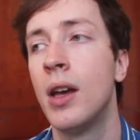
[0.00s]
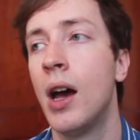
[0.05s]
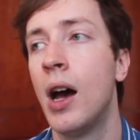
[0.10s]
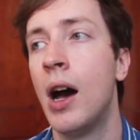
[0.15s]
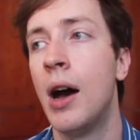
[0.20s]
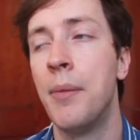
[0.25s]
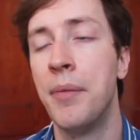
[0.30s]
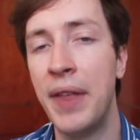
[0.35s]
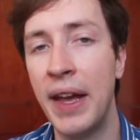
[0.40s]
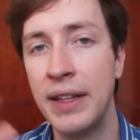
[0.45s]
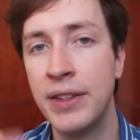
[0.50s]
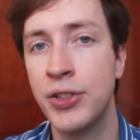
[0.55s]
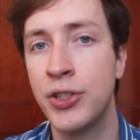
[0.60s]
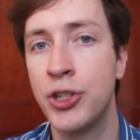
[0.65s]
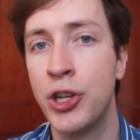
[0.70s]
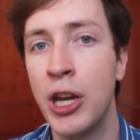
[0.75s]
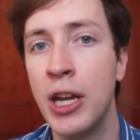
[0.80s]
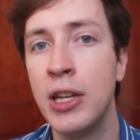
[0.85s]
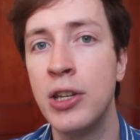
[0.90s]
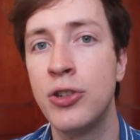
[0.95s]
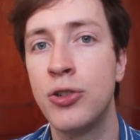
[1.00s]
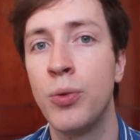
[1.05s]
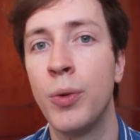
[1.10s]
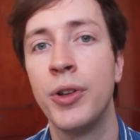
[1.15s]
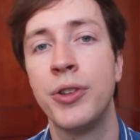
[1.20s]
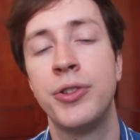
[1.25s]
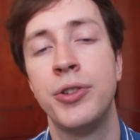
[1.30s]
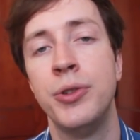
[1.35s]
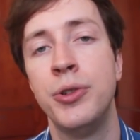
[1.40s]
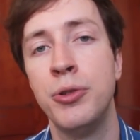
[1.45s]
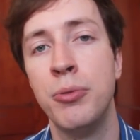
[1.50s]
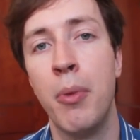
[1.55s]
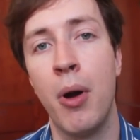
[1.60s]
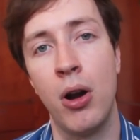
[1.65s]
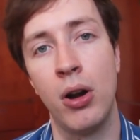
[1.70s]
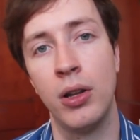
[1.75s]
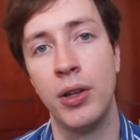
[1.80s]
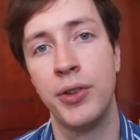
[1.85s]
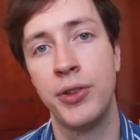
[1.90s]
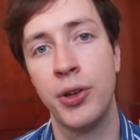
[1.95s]
Um, that's changed once you do
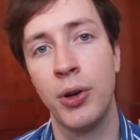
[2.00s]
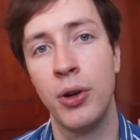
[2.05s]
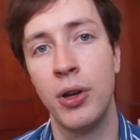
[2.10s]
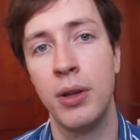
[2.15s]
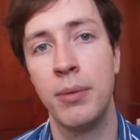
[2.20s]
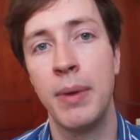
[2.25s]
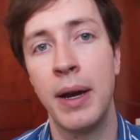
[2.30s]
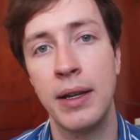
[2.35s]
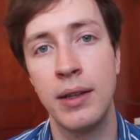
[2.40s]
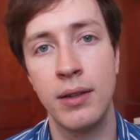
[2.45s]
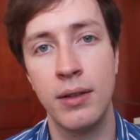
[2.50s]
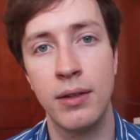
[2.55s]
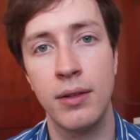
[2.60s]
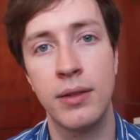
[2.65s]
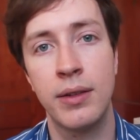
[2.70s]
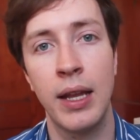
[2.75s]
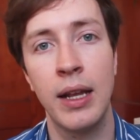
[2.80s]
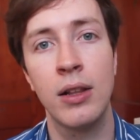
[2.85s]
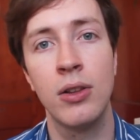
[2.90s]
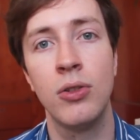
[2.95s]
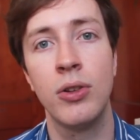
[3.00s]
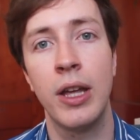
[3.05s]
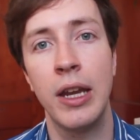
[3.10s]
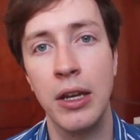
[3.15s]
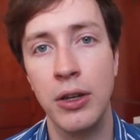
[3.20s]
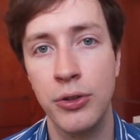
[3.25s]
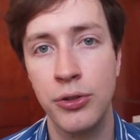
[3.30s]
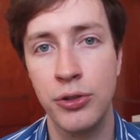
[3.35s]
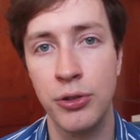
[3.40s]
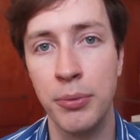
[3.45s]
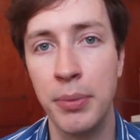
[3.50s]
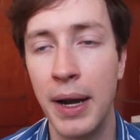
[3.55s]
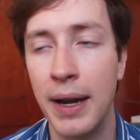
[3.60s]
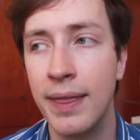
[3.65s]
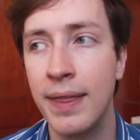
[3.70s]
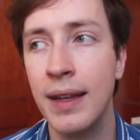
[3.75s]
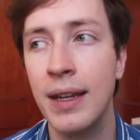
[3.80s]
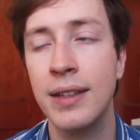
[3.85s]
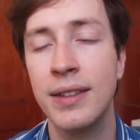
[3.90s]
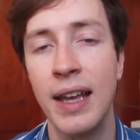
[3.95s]
Marlin, so it might take a little getting used to, but I
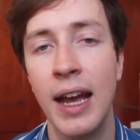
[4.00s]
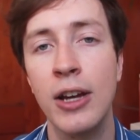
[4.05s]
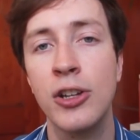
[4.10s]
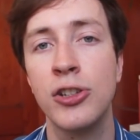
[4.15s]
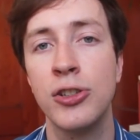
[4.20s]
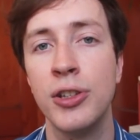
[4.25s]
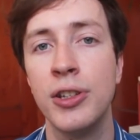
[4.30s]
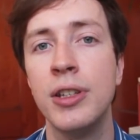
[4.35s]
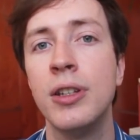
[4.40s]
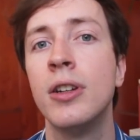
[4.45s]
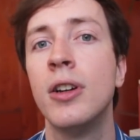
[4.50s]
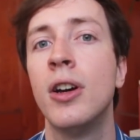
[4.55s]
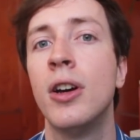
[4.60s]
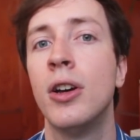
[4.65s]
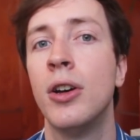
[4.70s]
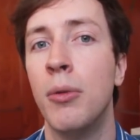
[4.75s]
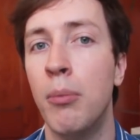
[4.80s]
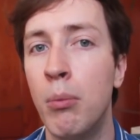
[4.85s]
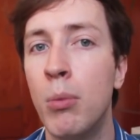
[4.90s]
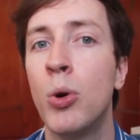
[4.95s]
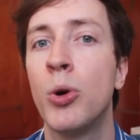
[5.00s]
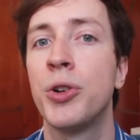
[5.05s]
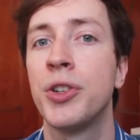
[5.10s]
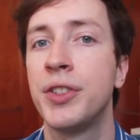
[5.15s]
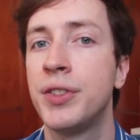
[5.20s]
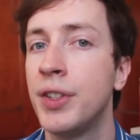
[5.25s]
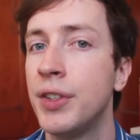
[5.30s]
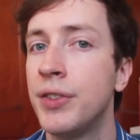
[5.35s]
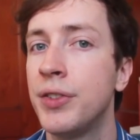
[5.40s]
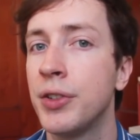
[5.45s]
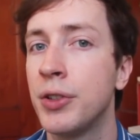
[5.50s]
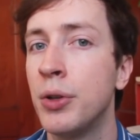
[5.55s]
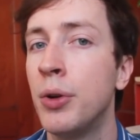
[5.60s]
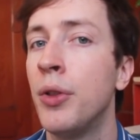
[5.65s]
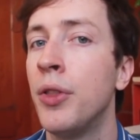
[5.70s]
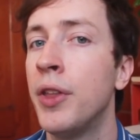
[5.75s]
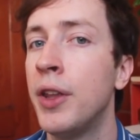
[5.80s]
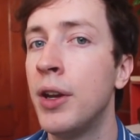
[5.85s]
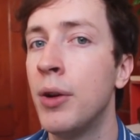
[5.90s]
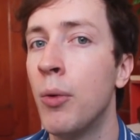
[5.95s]
think it's actually more
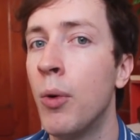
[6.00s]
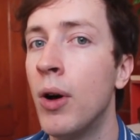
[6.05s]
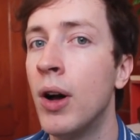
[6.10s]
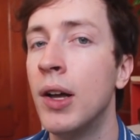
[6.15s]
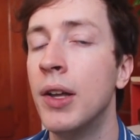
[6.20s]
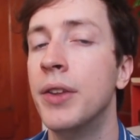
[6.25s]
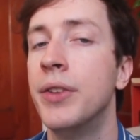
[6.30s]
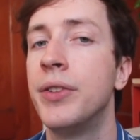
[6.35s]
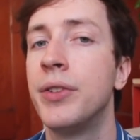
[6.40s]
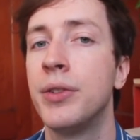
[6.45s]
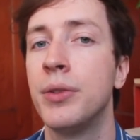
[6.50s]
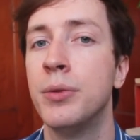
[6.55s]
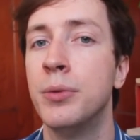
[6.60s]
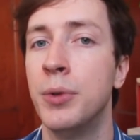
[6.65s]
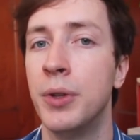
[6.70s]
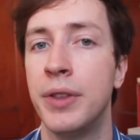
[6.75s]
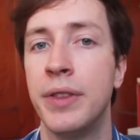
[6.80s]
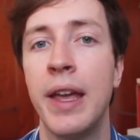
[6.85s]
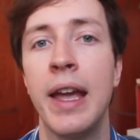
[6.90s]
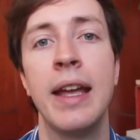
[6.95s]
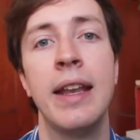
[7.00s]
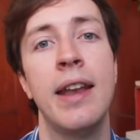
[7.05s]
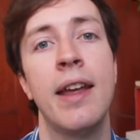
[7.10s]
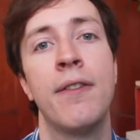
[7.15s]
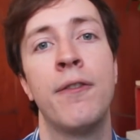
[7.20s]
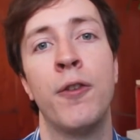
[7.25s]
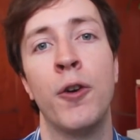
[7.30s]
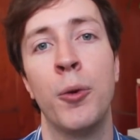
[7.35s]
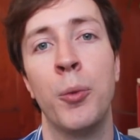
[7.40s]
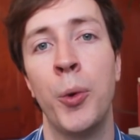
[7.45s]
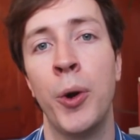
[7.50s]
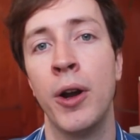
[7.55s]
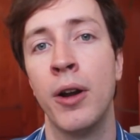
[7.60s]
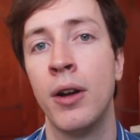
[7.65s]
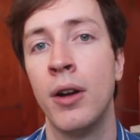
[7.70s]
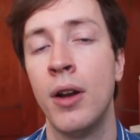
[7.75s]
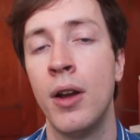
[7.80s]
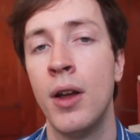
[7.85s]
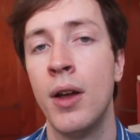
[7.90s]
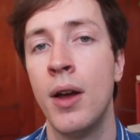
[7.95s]
sensical than it was with the ANET firmware.
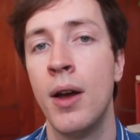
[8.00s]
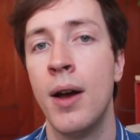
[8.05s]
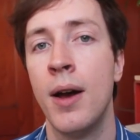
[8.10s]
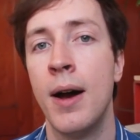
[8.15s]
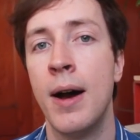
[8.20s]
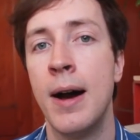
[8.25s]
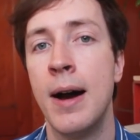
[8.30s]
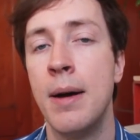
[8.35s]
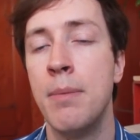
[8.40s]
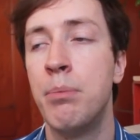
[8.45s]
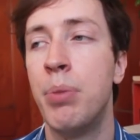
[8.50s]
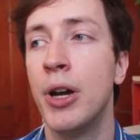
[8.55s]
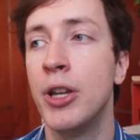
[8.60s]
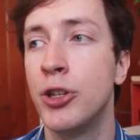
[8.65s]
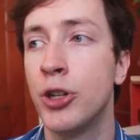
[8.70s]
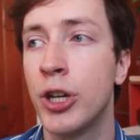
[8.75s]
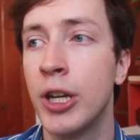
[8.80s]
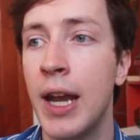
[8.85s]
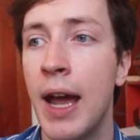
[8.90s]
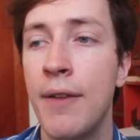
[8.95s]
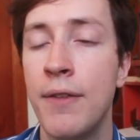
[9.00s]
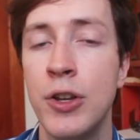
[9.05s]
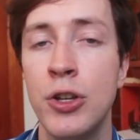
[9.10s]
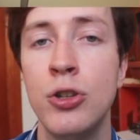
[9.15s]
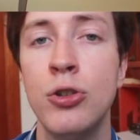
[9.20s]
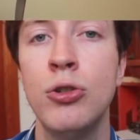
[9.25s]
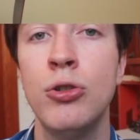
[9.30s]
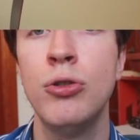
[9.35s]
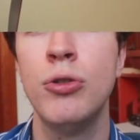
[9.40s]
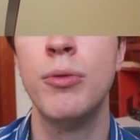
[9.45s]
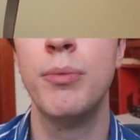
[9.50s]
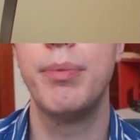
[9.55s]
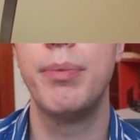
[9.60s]
Uh, but you're going to have a new